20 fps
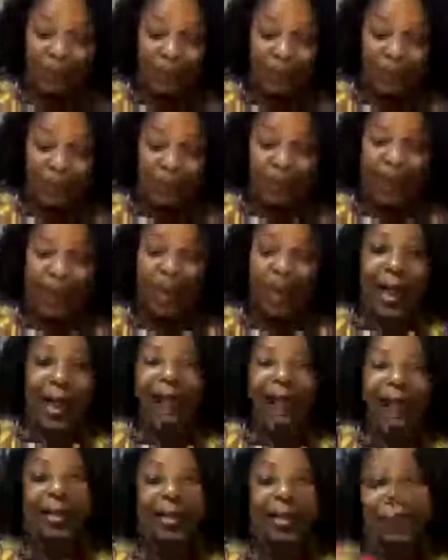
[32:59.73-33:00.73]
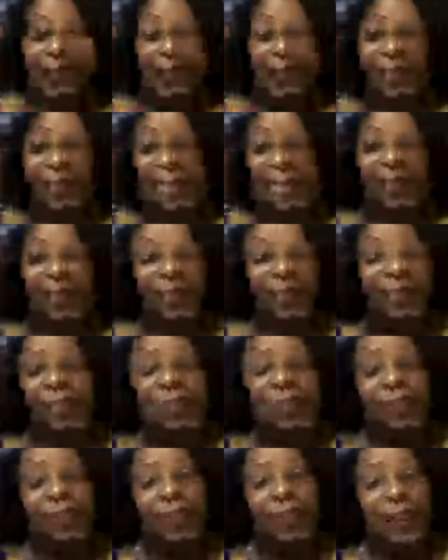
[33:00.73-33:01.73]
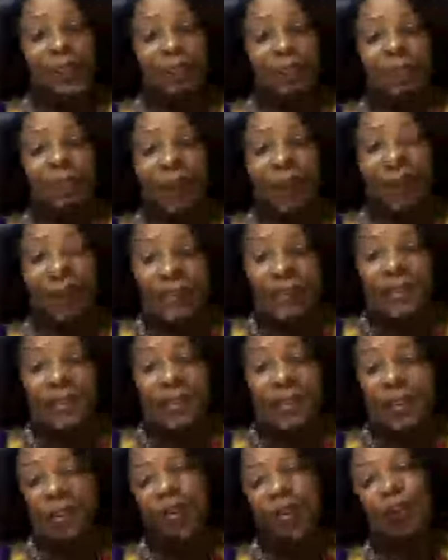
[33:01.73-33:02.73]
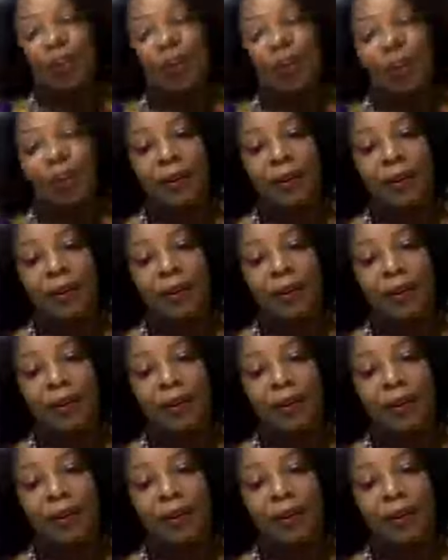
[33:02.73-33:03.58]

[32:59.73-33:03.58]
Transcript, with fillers: Yeah. And I gave an example of, as parents, knock on your